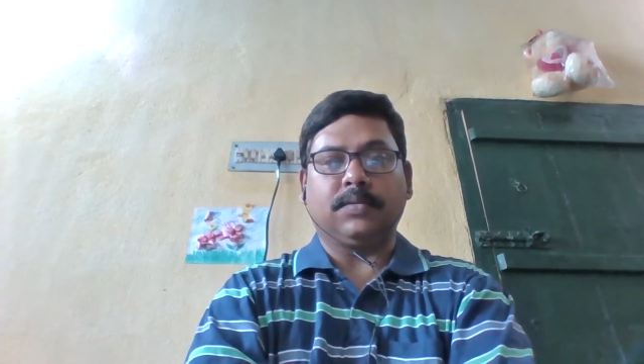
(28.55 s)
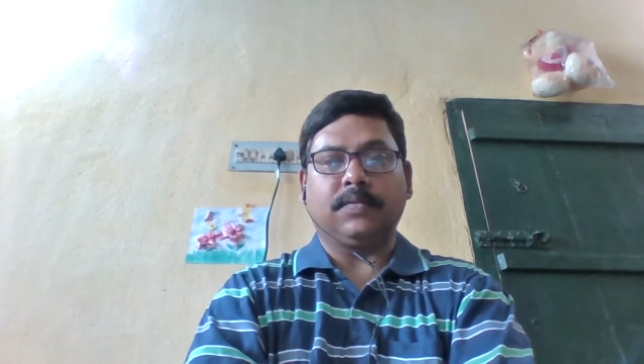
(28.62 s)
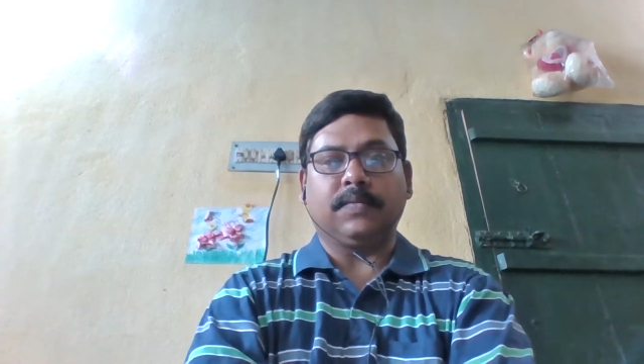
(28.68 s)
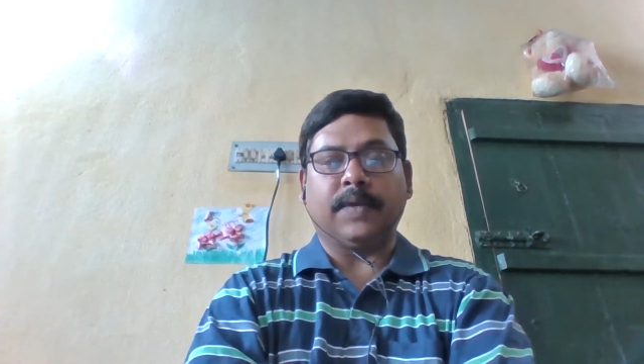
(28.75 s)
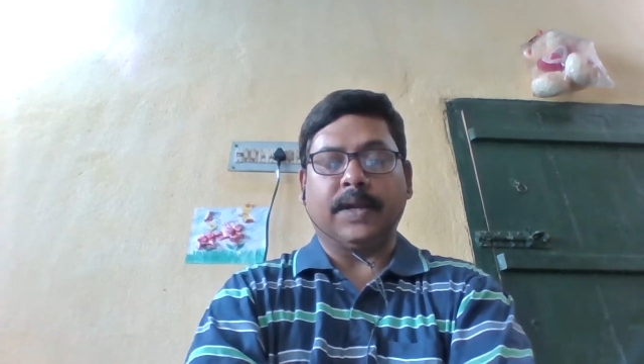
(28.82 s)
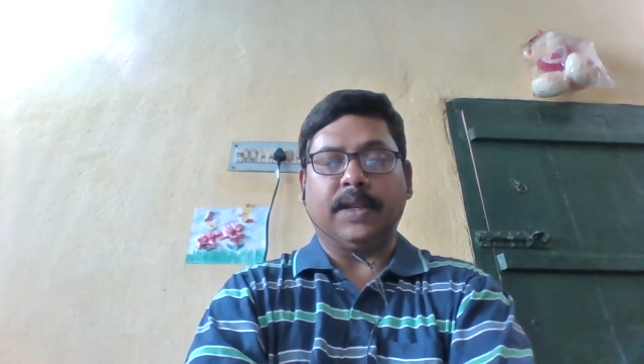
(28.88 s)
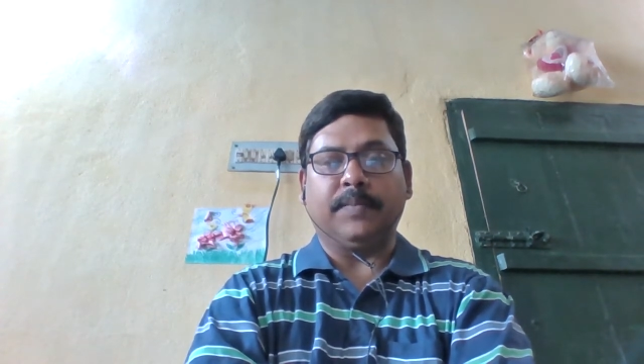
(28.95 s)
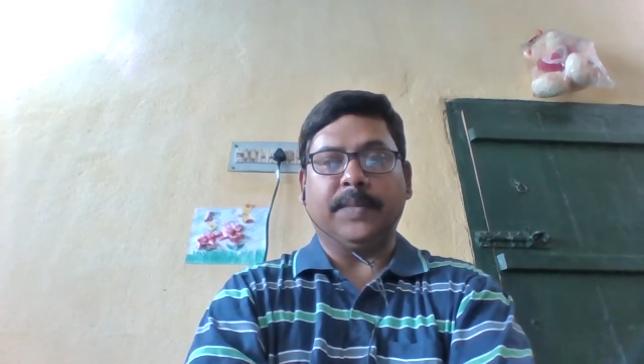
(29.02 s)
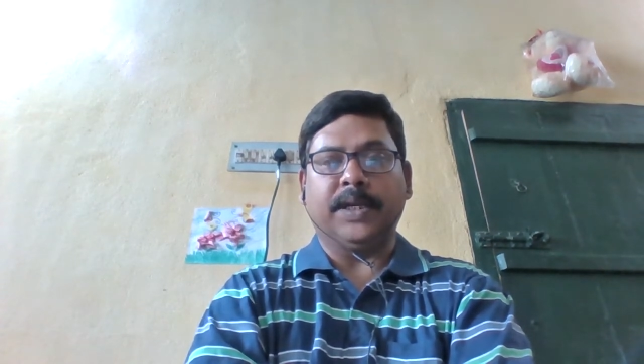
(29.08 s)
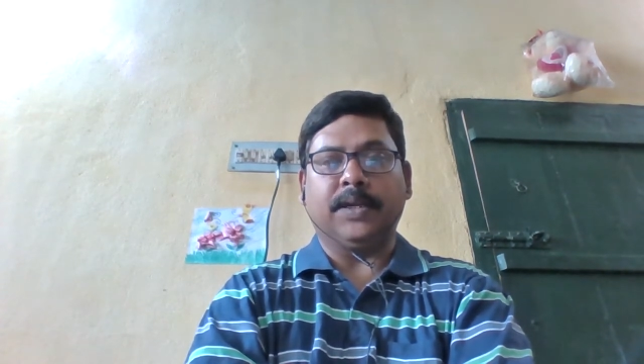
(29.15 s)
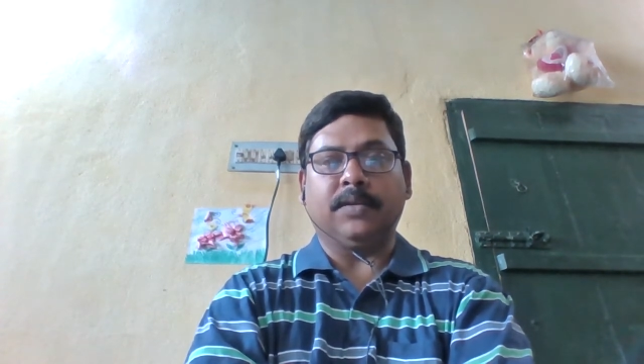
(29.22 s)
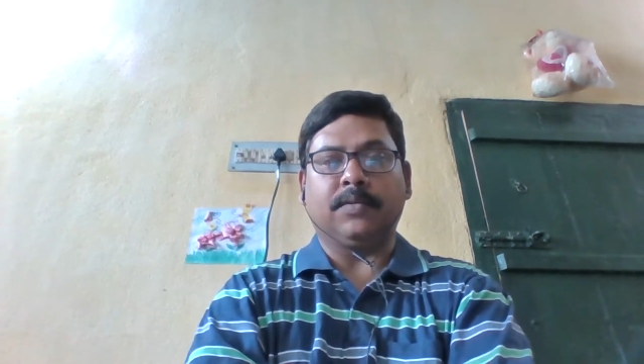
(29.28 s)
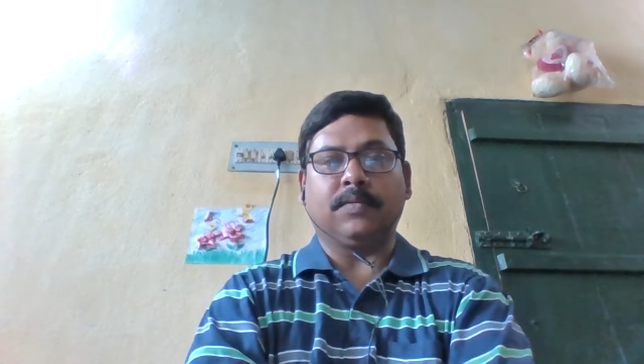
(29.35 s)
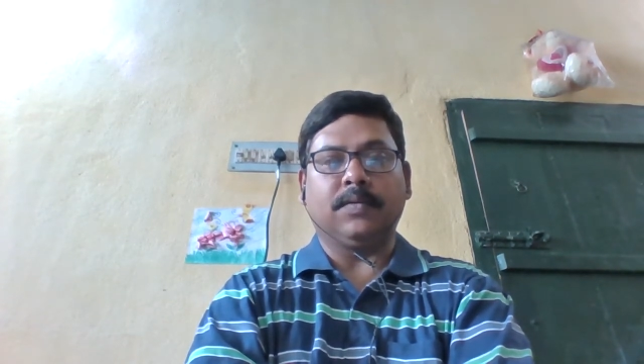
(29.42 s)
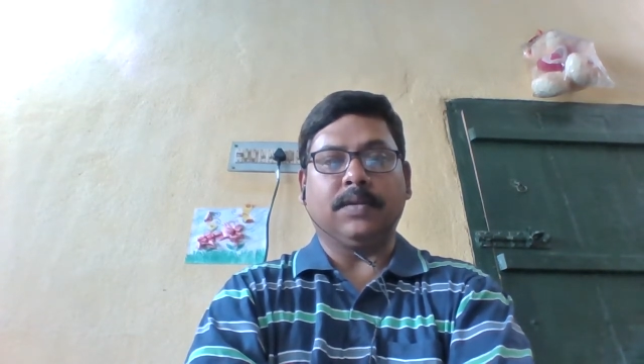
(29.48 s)
very
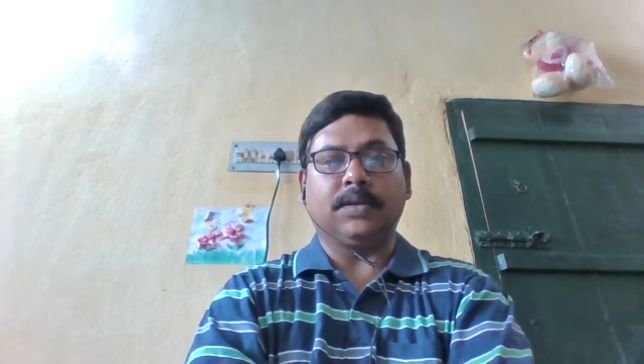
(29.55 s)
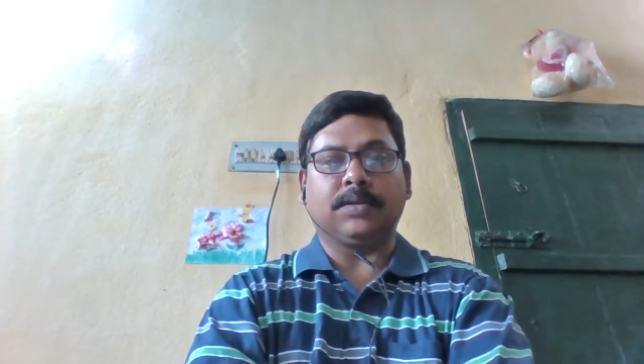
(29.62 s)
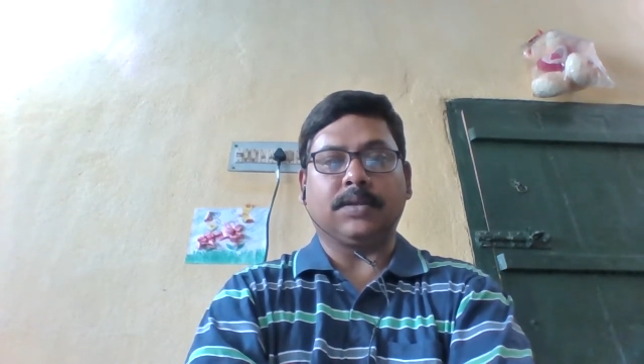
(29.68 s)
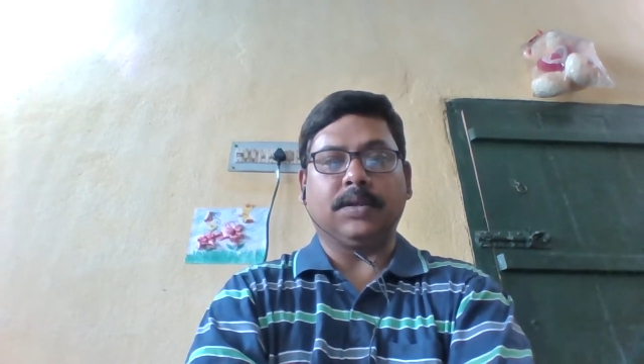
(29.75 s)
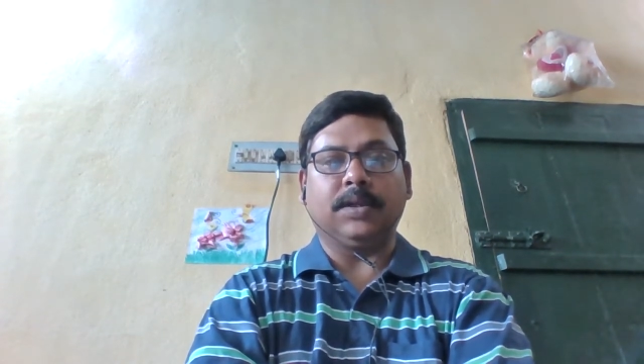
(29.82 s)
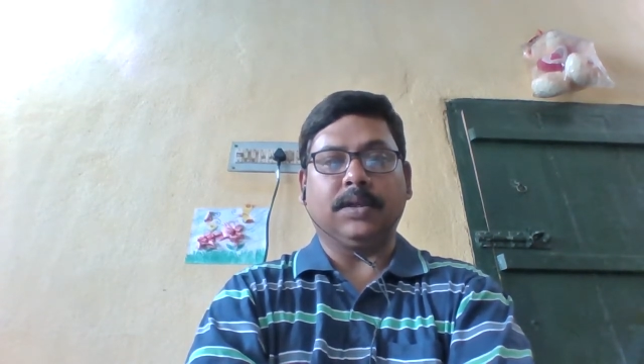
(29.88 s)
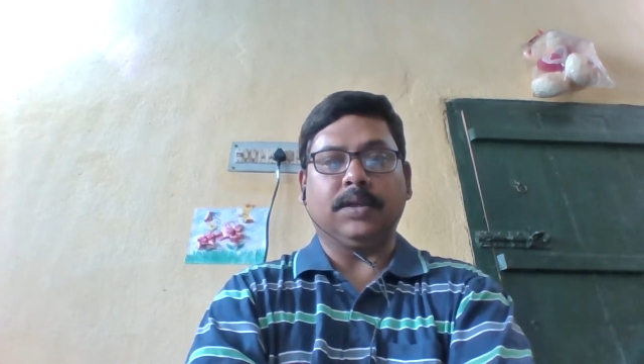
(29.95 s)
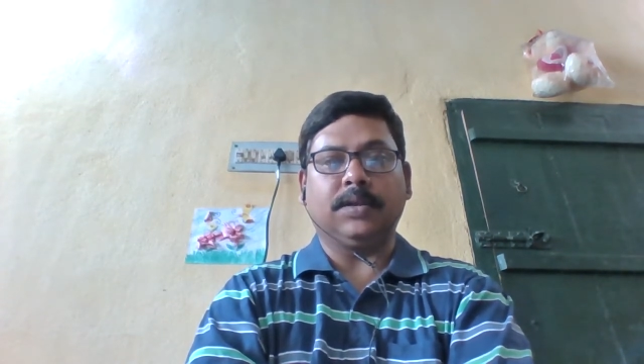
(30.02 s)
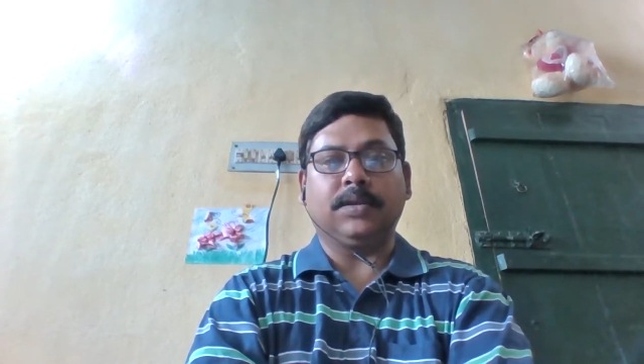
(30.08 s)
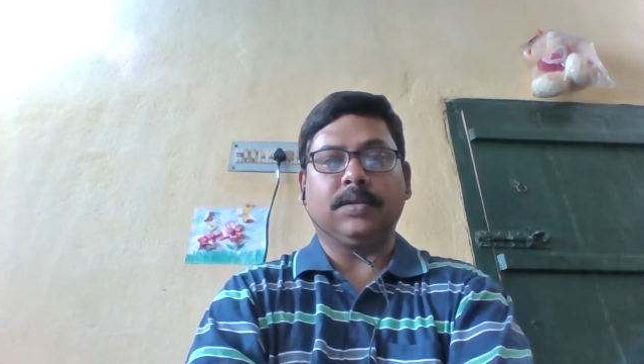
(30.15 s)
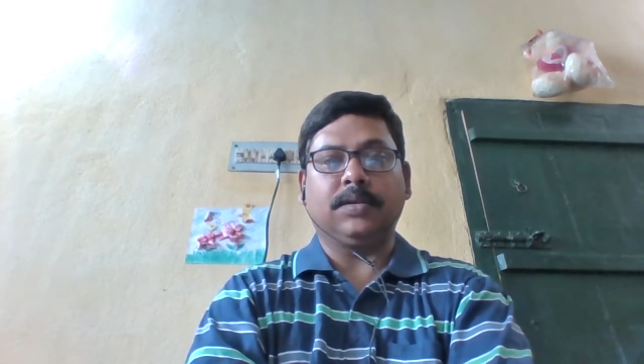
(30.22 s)
meticulously